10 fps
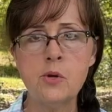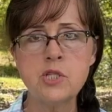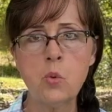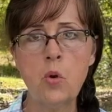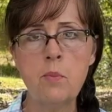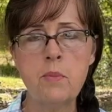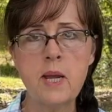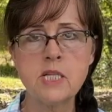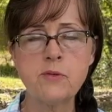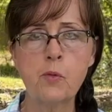soil
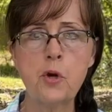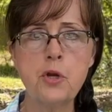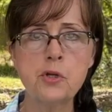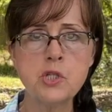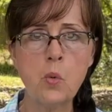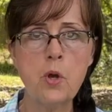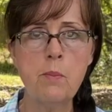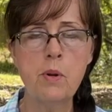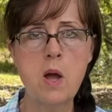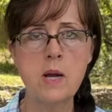mix for your soil
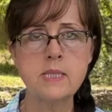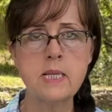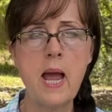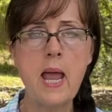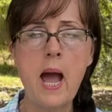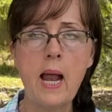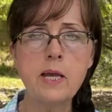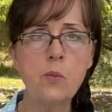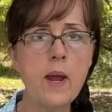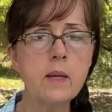blocks, I
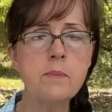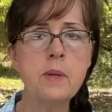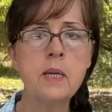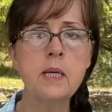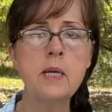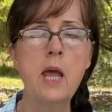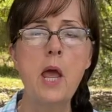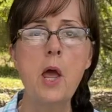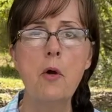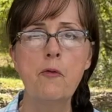highly recommend
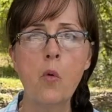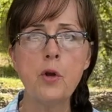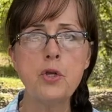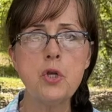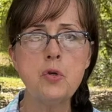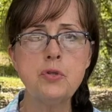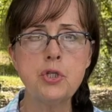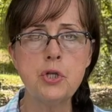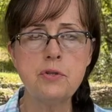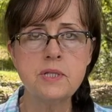for you
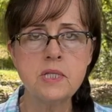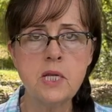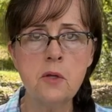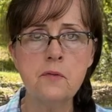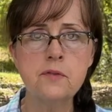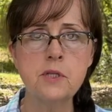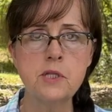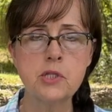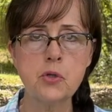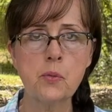to sift,
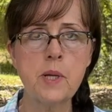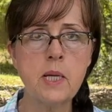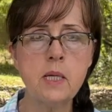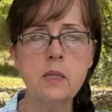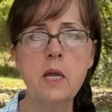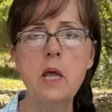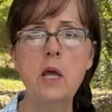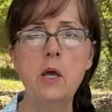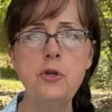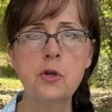screen
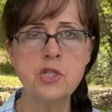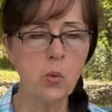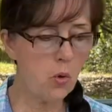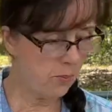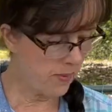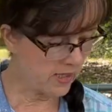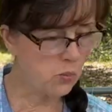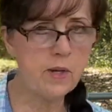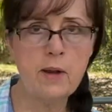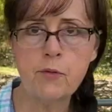your soil mix,
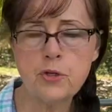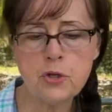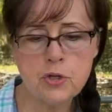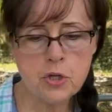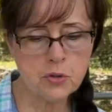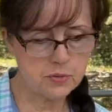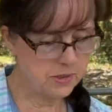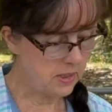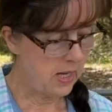whatever you use.